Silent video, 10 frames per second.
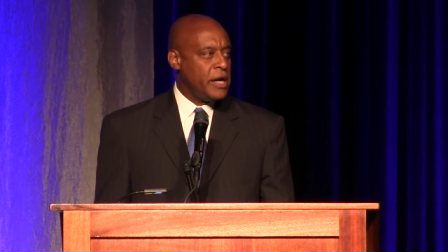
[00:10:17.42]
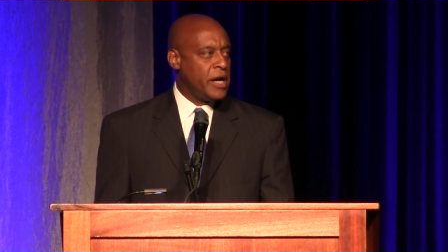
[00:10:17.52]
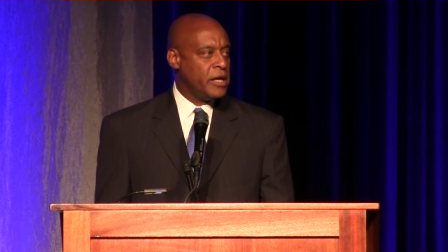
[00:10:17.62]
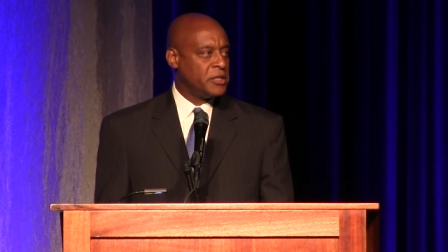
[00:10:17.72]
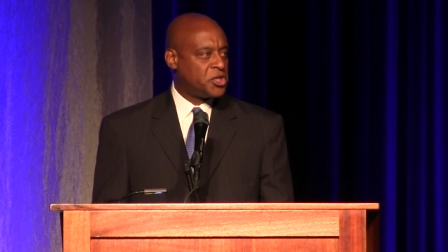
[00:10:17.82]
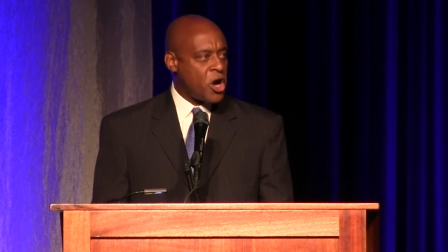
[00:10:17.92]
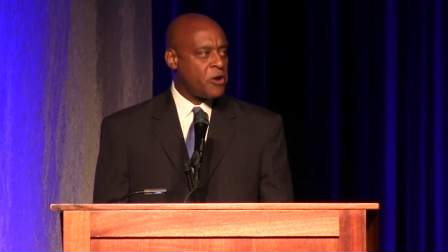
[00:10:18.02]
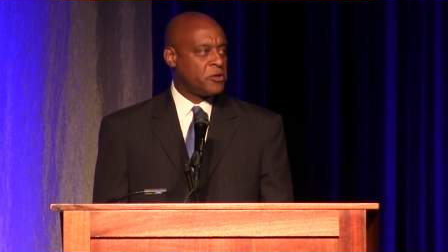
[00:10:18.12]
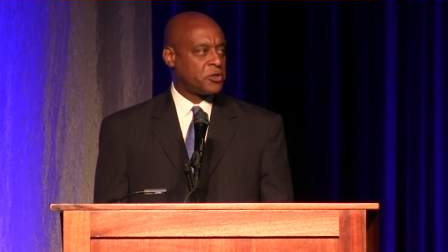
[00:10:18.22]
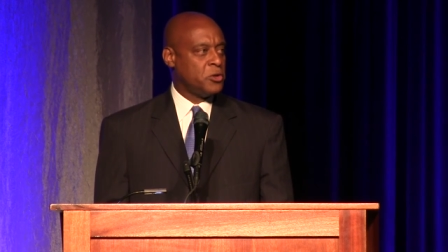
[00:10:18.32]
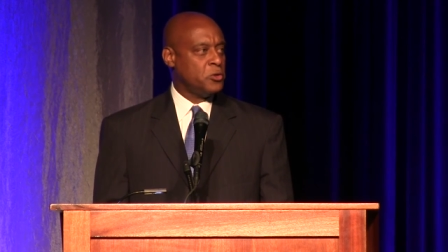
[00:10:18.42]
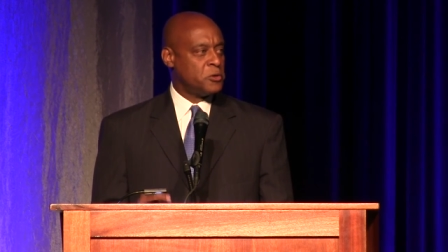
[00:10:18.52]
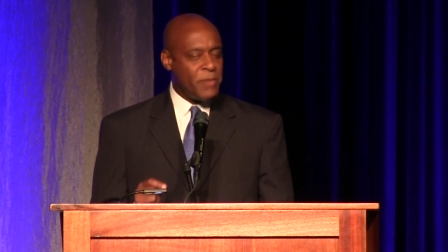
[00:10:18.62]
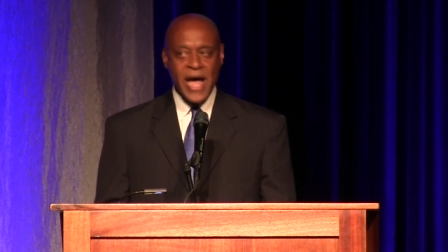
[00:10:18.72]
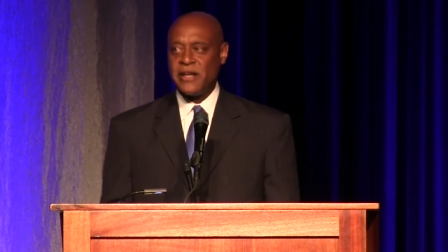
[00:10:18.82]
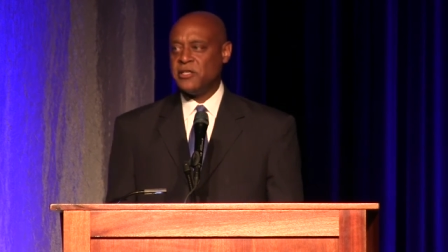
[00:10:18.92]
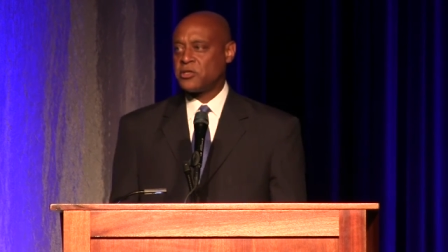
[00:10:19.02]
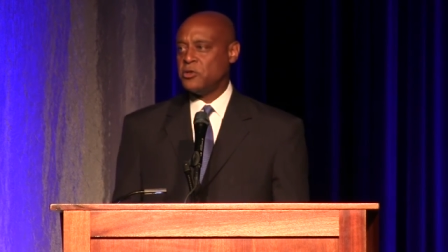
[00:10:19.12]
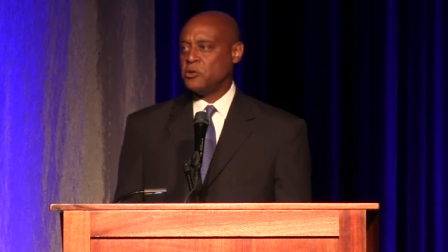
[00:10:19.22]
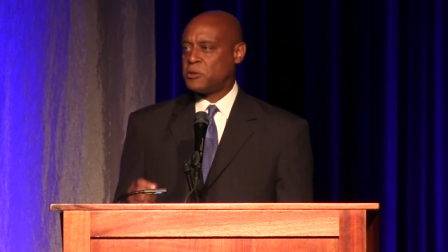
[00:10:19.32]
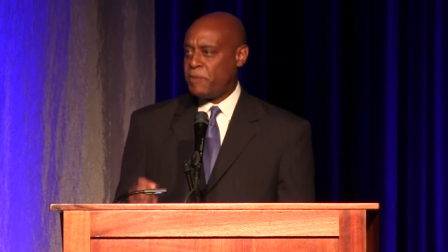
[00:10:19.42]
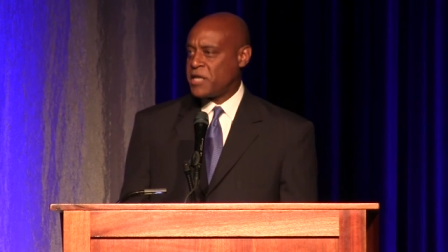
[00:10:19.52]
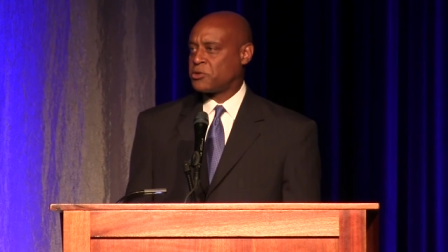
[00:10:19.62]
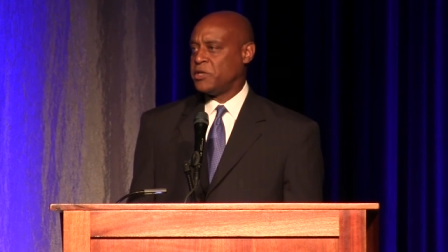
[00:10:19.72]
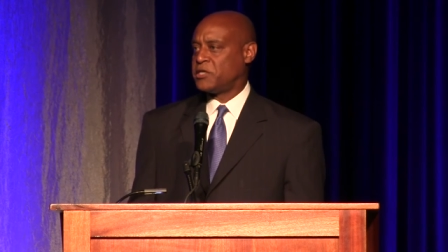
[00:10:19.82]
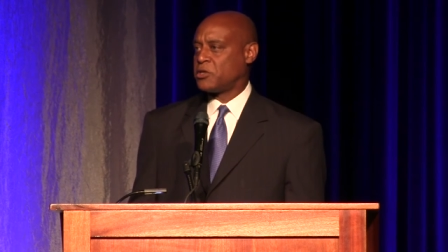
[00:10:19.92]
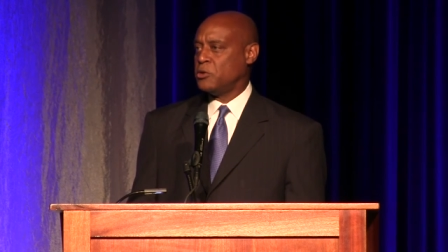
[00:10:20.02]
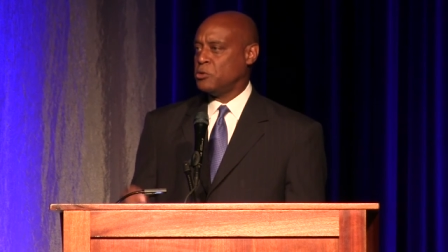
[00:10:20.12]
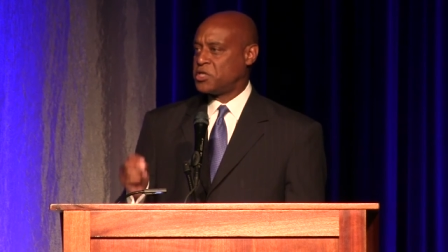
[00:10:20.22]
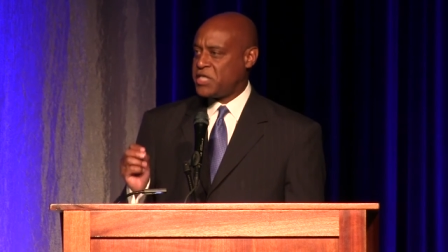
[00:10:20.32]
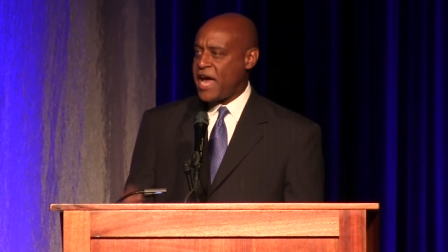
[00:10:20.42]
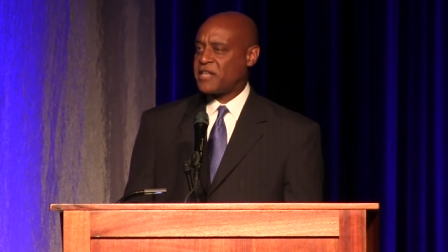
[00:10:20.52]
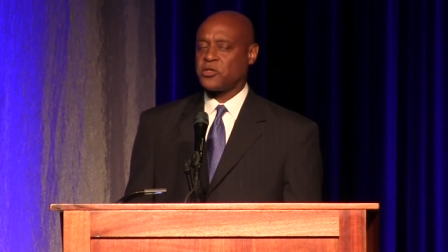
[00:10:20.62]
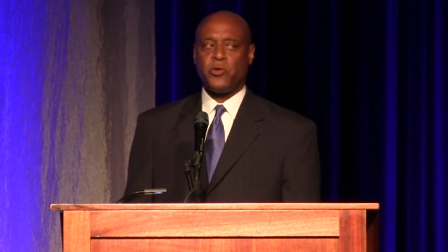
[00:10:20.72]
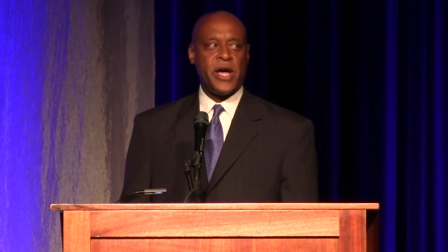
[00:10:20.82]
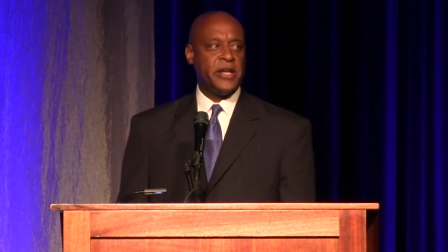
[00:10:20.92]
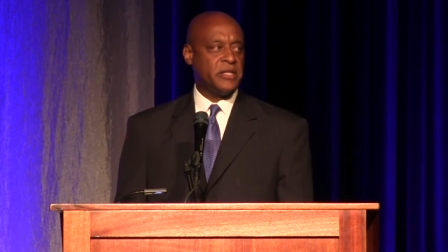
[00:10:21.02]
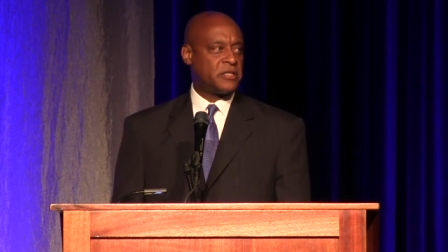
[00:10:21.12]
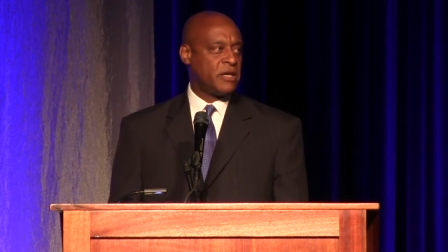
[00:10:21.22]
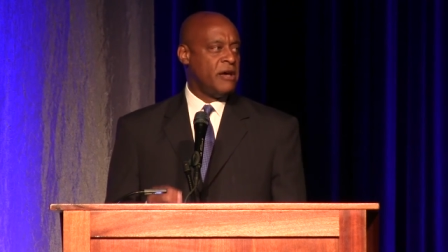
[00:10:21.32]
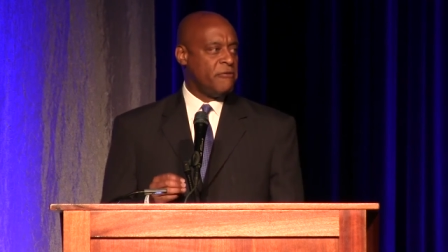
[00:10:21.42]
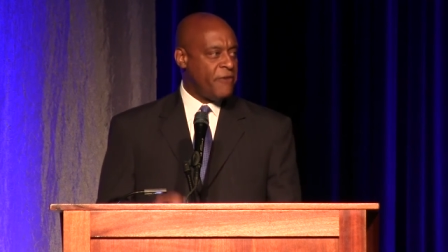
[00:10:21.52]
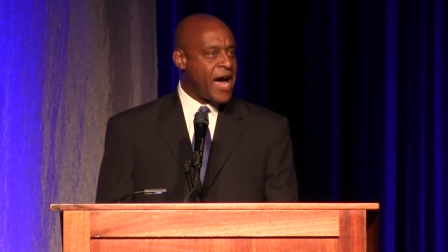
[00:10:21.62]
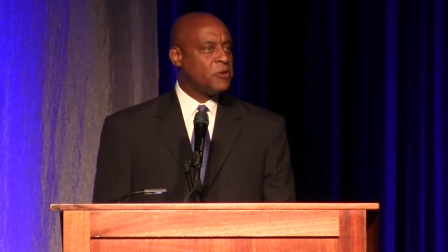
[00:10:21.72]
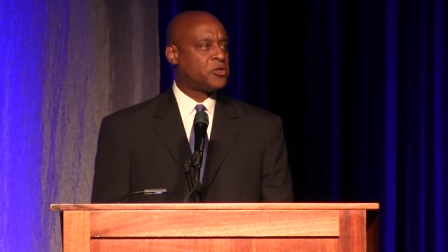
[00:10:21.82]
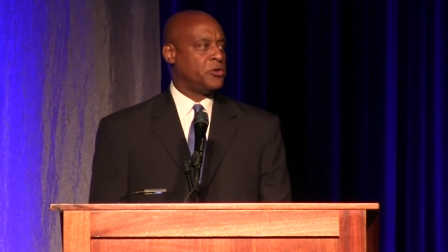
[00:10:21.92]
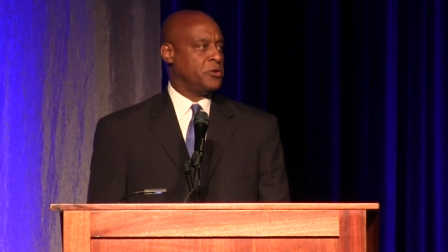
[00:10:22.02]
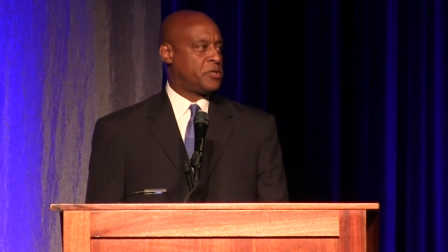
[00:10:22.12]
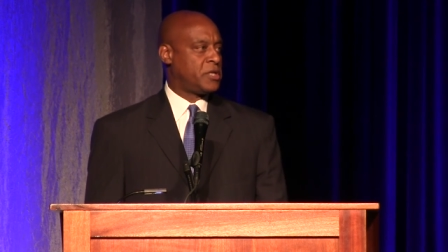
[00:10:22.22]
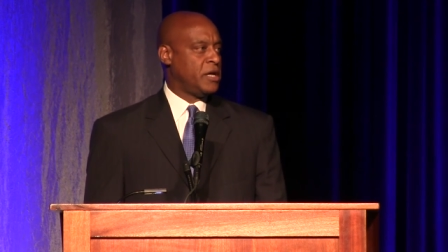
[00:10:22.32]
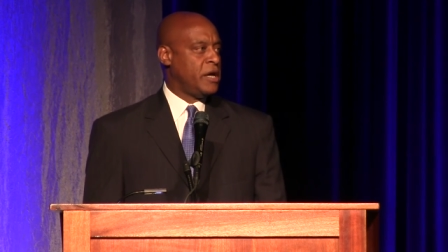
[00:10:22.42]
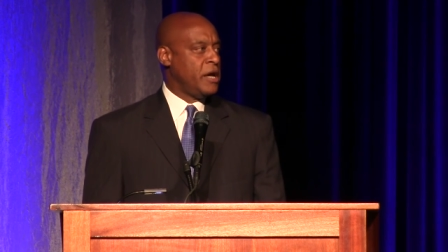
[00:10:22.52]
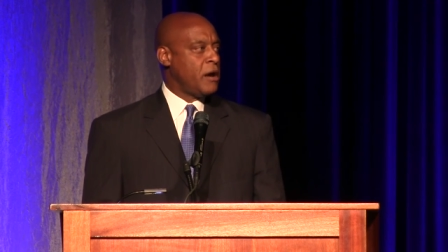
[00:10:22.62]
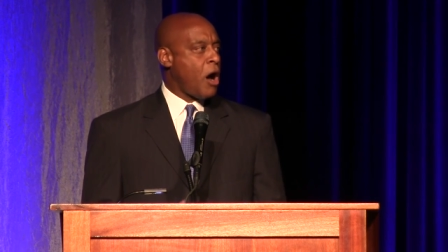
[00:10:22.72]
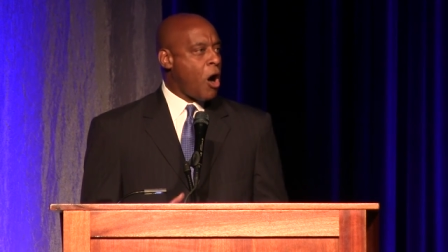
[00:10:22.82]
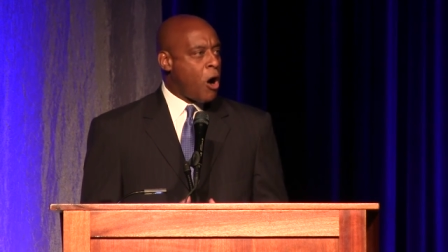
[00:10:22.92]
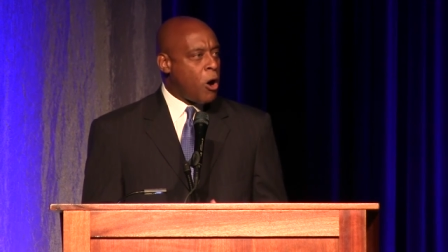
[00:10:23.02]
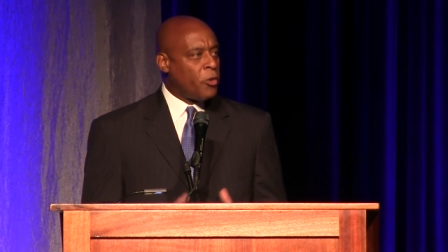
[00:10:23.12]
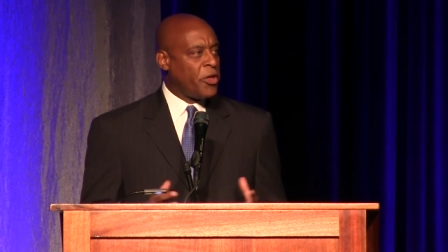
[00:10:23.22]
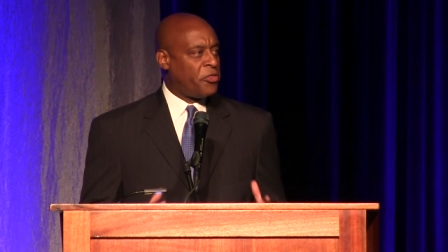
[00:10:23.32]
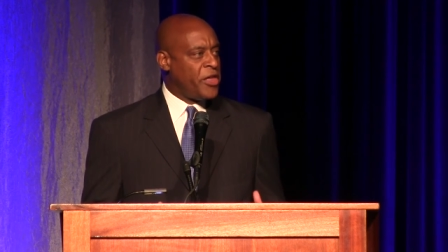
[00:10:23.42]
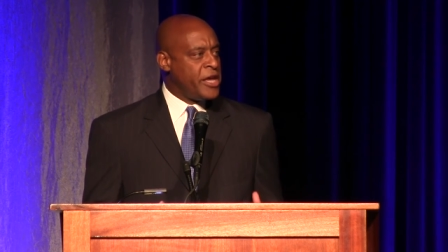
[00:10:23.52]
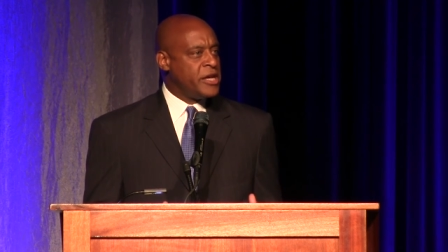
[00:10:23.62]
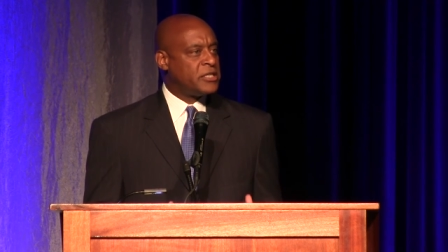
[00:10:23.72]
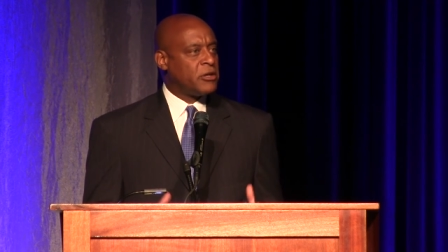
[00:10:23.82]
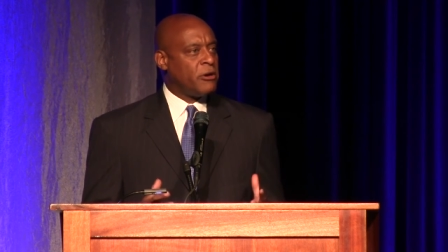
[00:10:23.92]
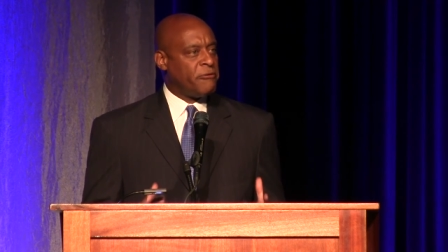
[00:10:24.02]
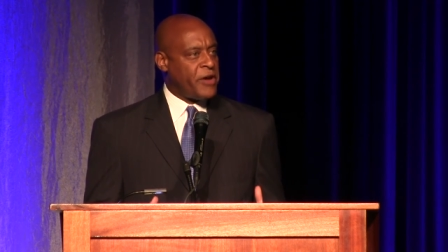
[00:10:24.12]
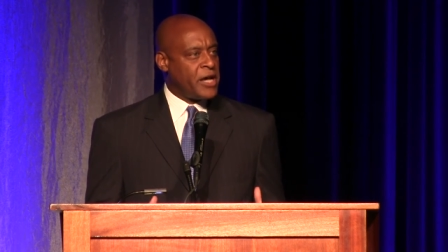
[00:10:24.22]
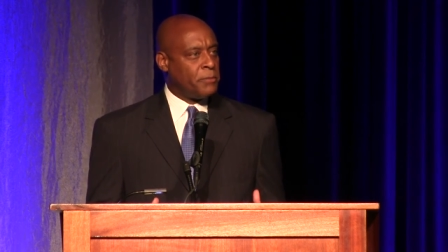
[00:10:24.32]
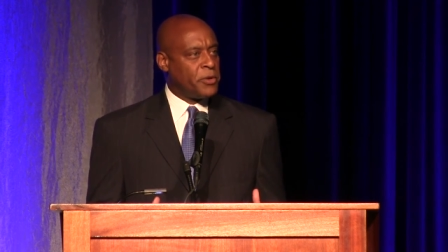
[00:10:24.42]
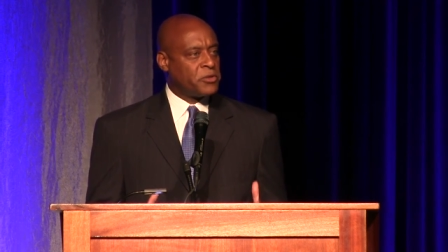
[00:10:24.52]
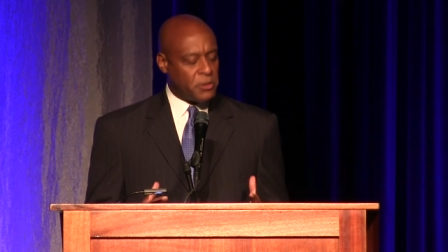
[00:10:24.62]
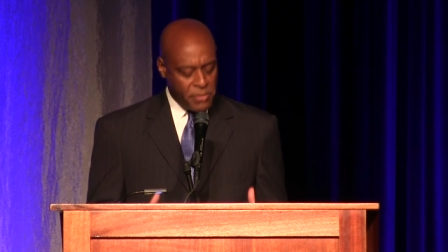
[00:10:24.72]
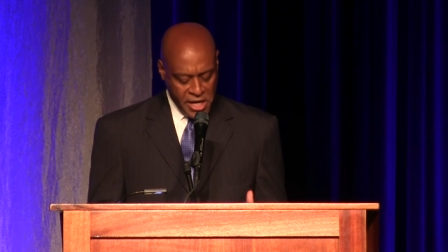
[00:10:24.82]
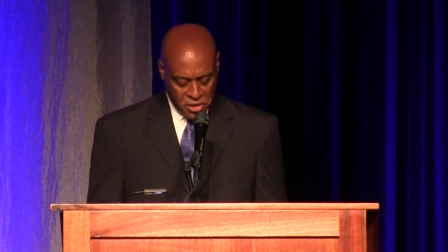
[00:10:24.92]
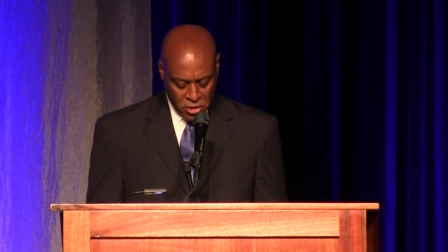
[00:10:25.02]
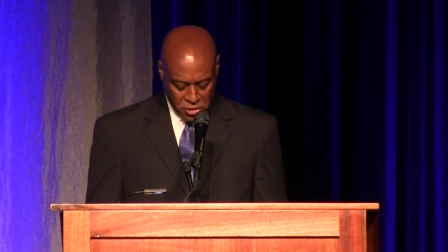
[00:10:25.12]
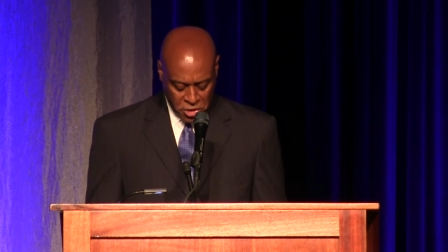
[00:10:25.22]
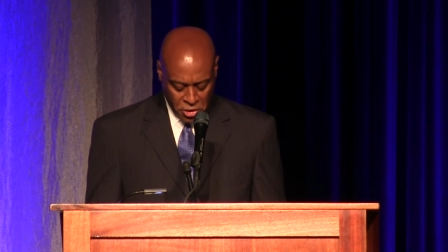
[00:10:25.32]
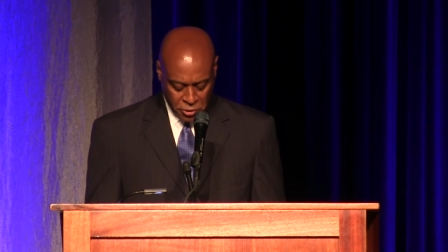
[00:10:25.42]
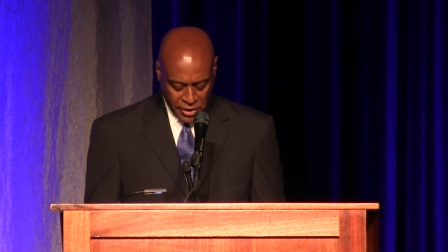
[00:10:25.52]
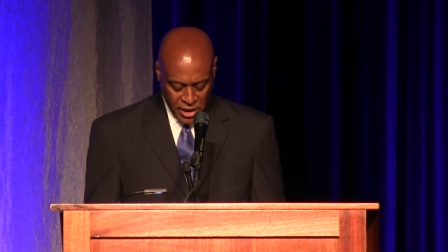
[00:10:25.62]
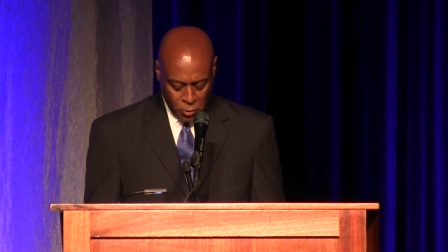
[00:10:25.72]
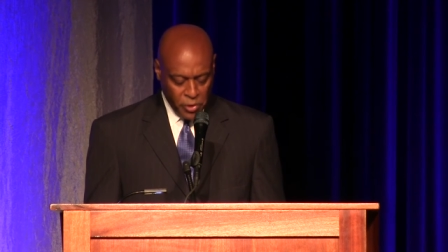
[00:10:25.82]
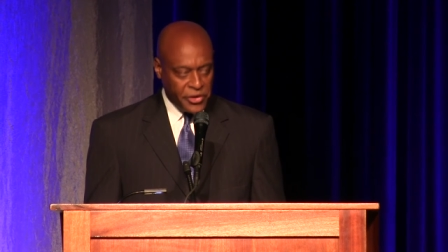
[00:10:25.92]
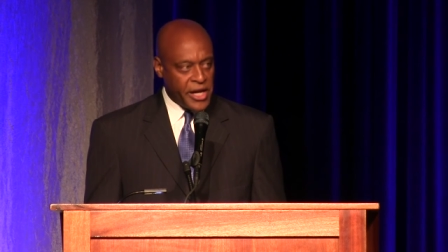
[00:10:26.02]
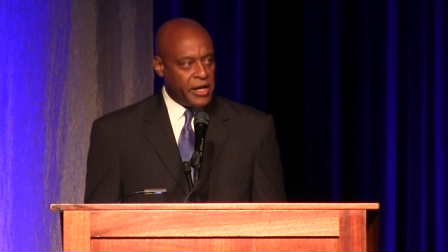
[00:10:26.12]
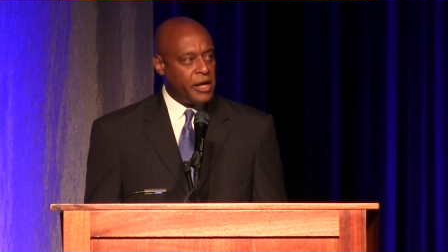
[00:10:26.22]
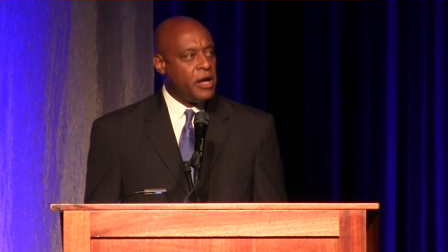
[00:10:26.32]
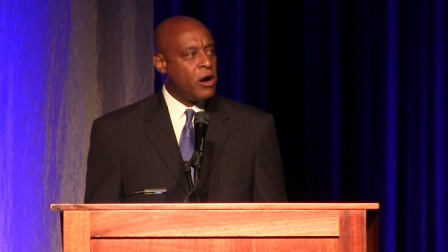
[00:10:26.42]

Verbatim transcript: uh, charter schools, magnet schools, specialty schools, tax credits, vouchers, all the things that are available to make sure children get what they